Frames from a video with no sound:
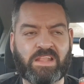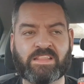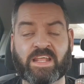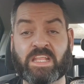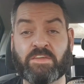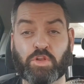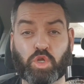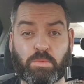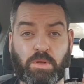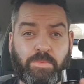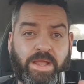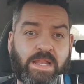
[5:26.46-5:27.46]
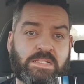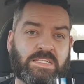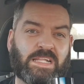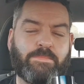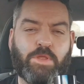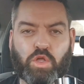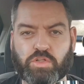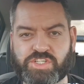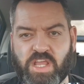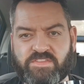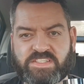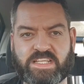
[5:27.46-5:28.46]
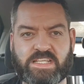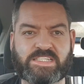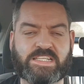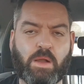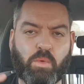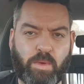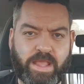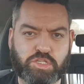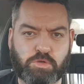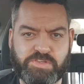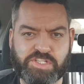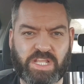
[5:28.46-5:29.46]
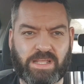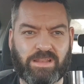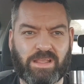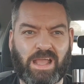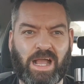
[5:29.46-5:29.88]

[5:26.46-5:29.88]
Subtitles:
that I give it a couple of wearings and I get my longevity, see how it works on my skin.